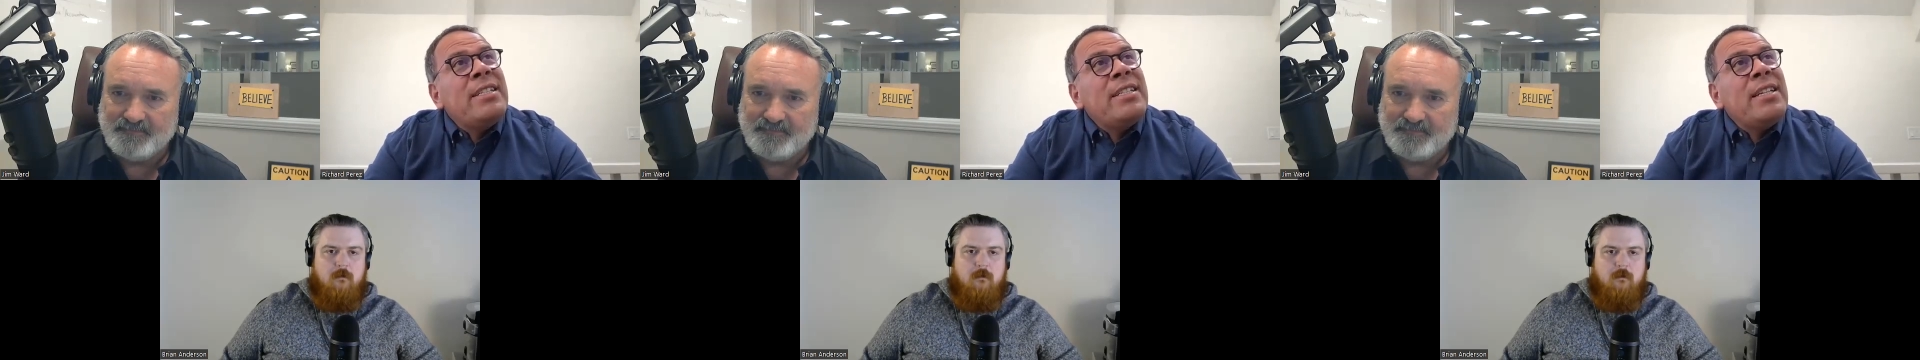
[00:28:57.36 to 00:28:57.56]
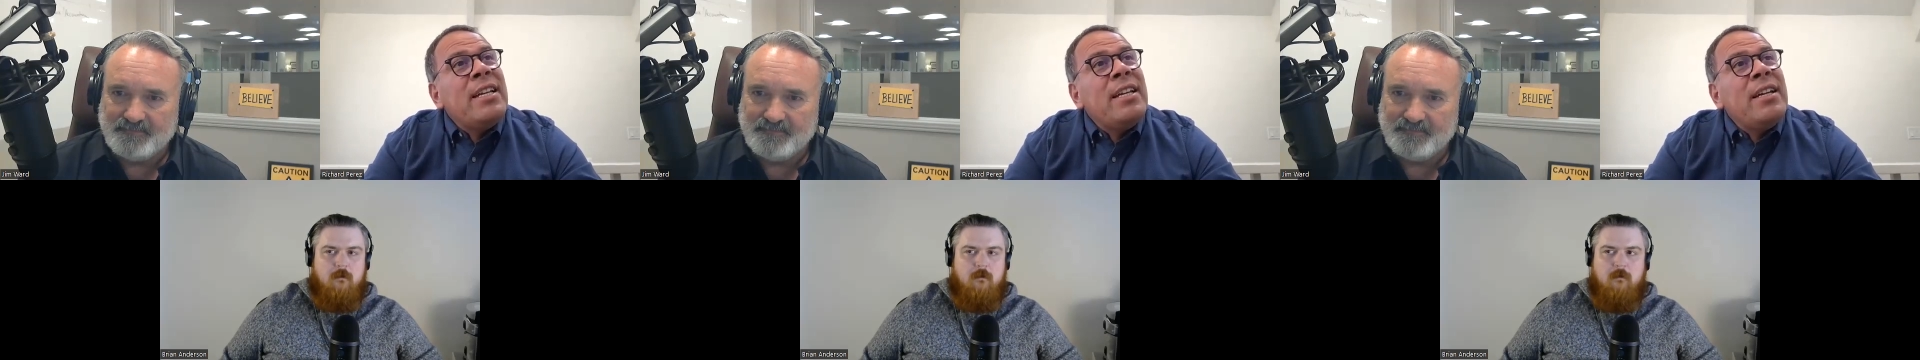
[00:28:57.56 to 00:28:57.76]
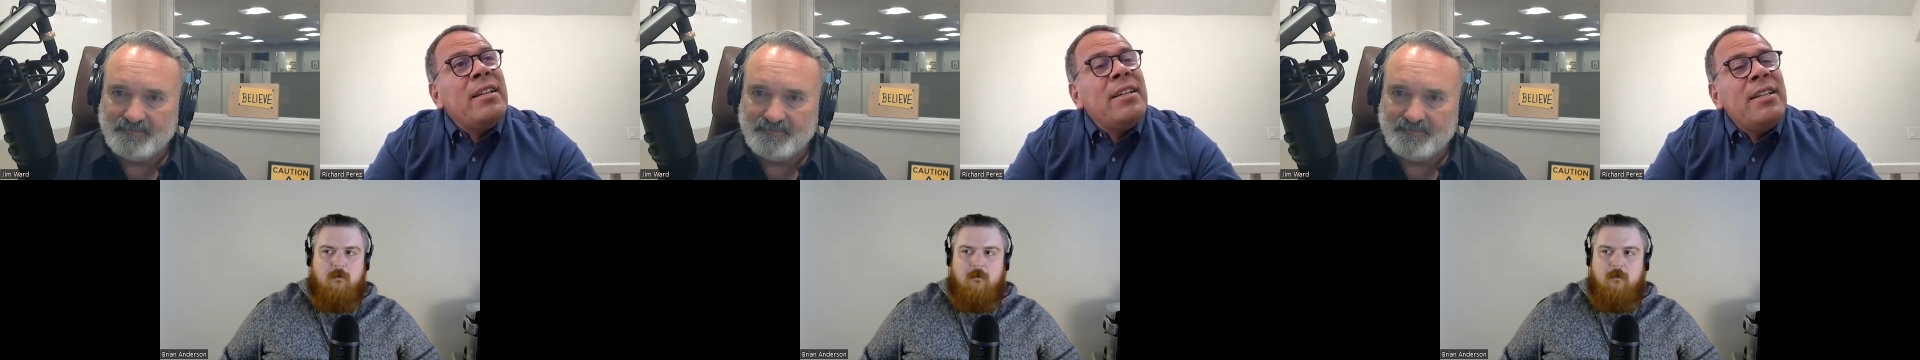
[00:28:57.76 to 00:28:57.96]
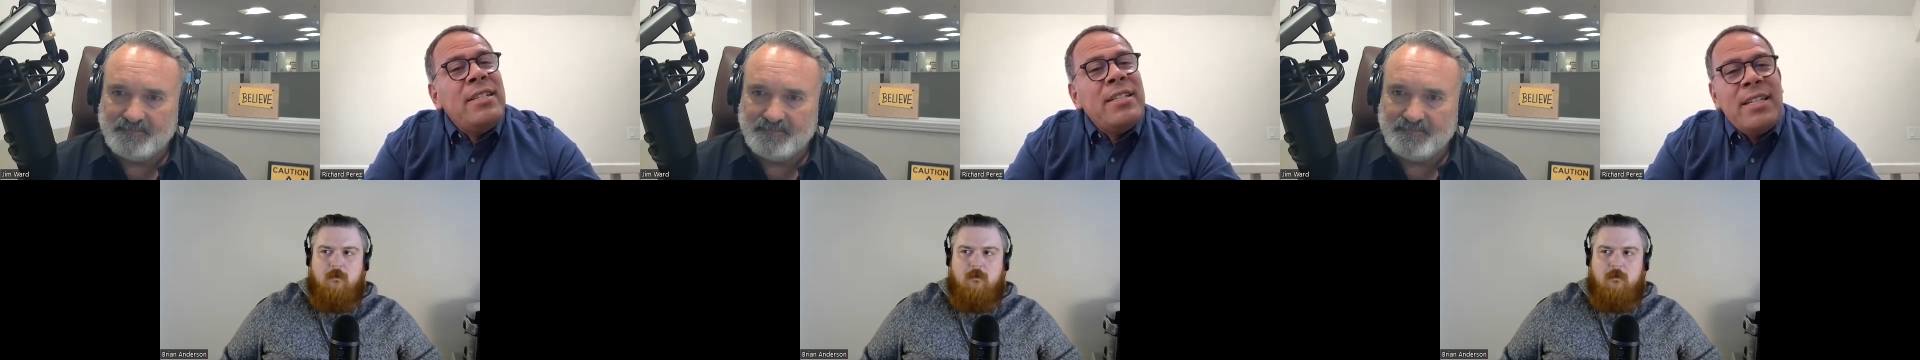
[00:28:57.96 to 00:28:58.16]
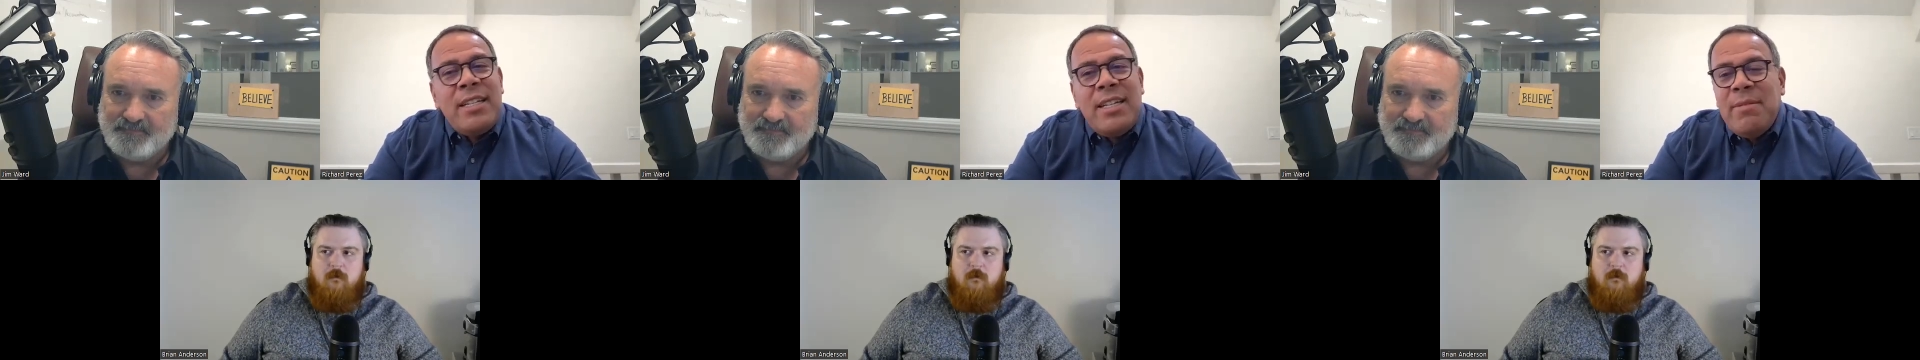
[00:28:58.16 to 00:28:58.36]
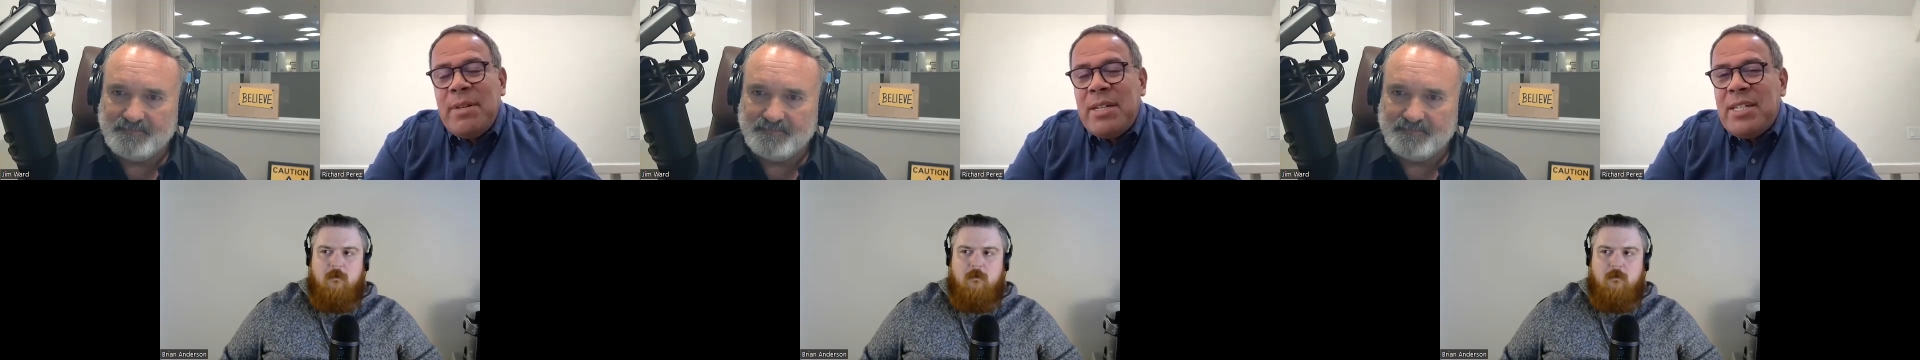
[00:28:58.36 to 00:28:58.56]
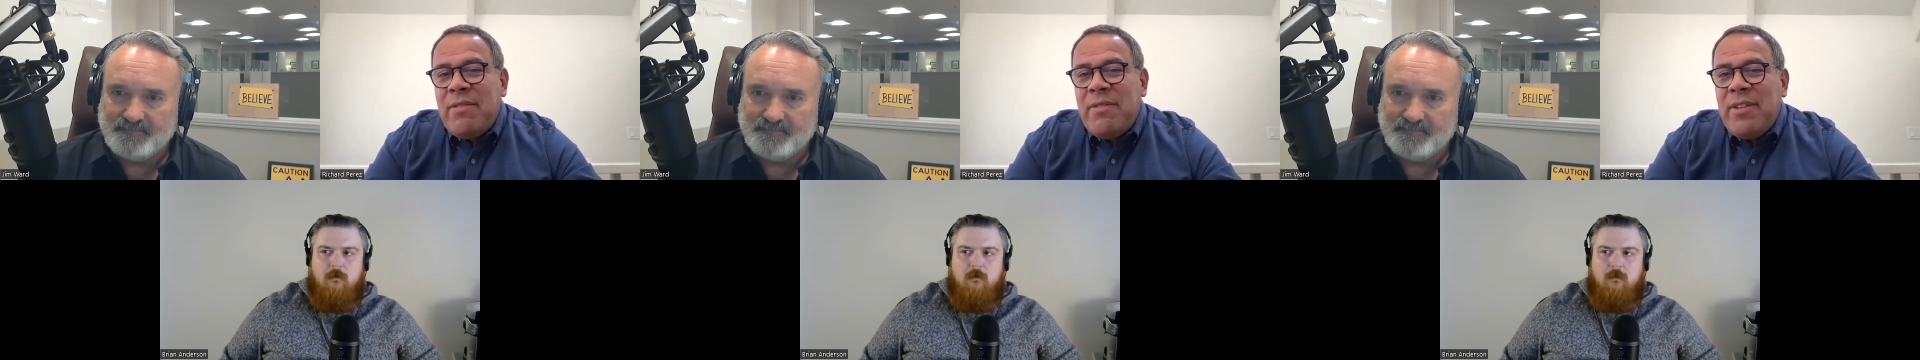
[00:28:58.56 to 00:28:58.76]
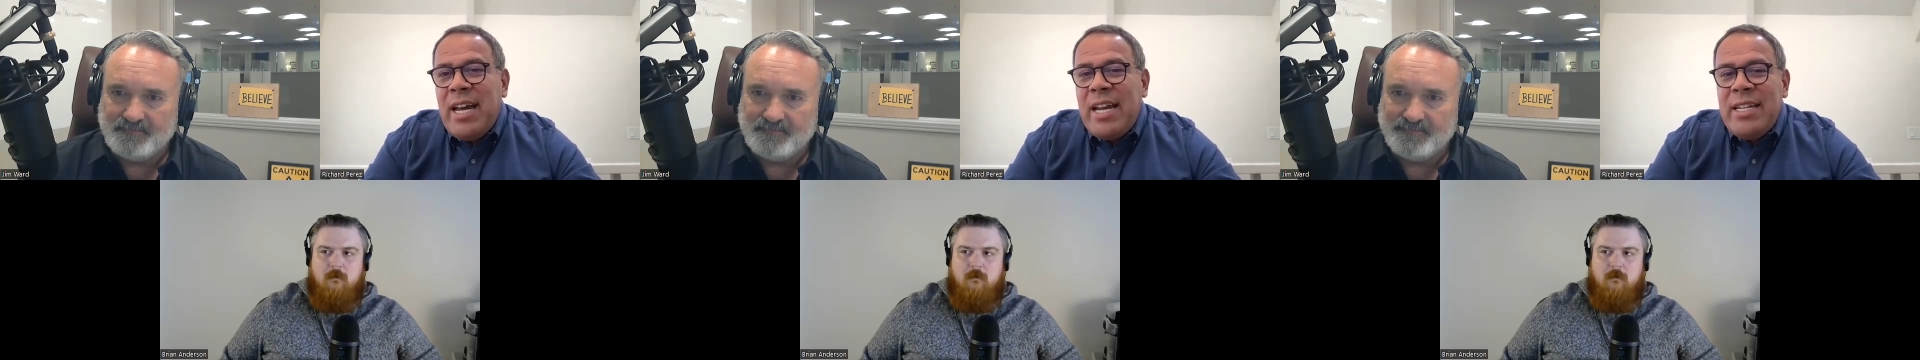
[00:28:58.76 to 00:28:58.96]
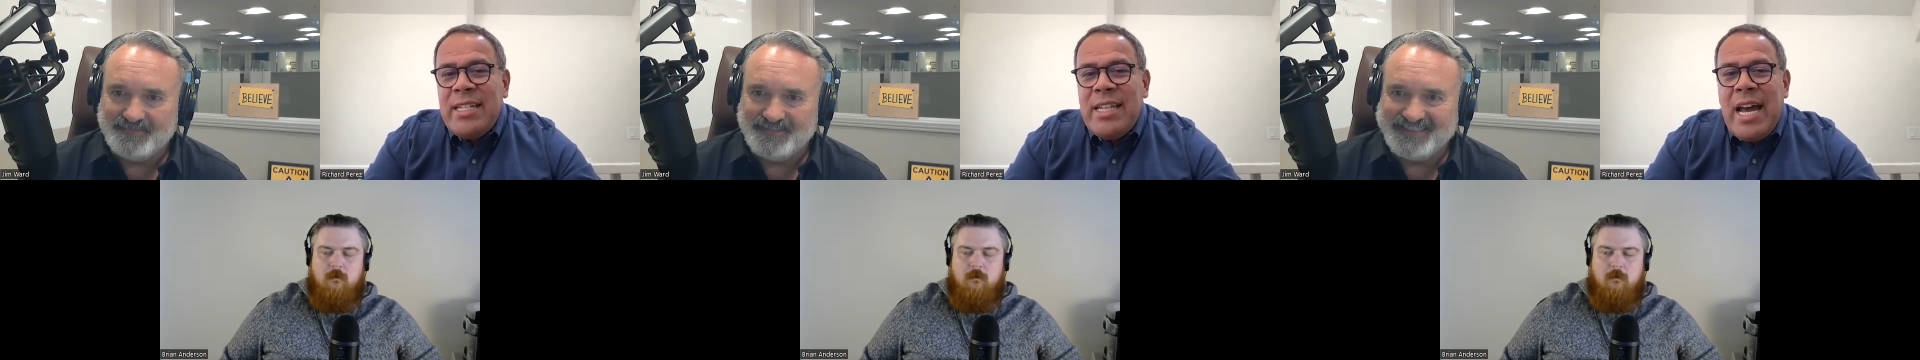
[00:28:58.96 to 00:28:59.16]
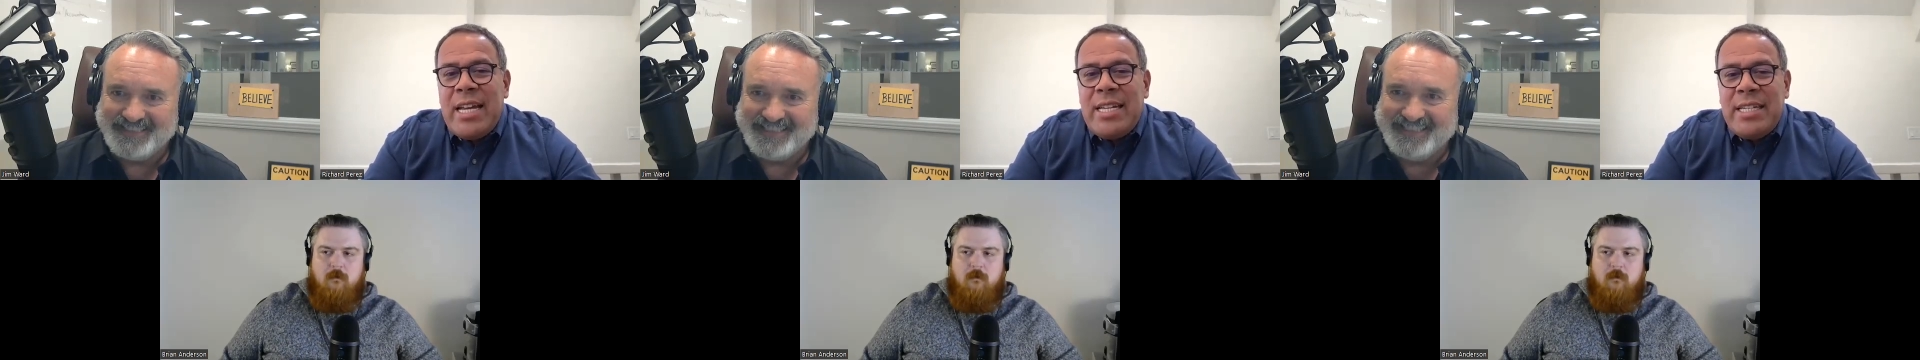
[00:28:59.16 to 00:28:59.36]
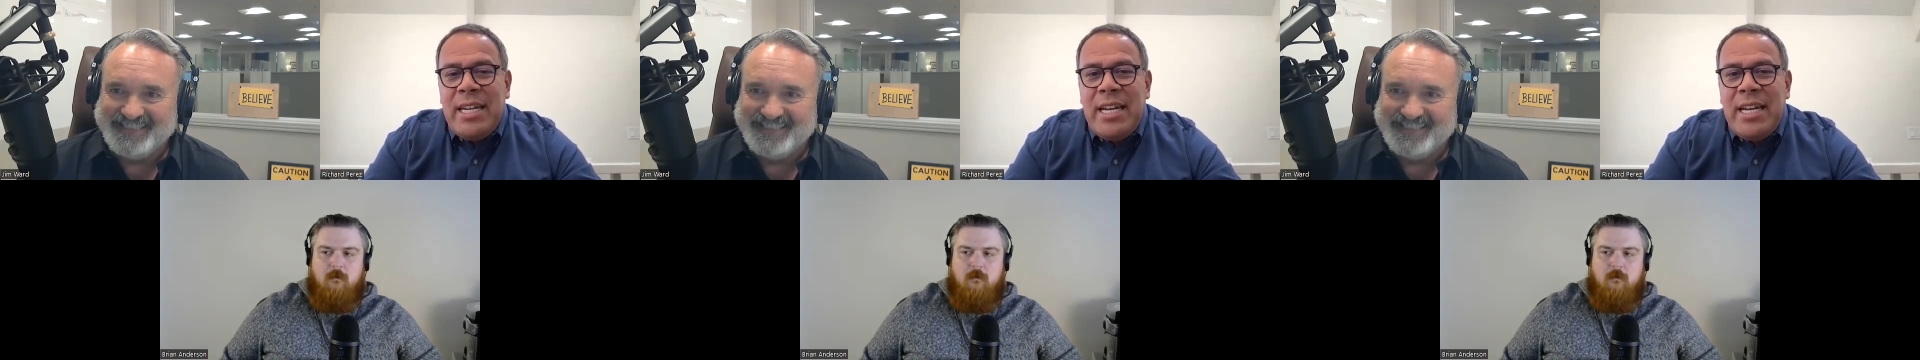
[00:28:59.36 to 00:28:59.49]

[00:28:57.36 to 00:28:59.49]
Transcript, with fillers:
Speaker 1: is gonna he's gonna kill me because I've forgotten his last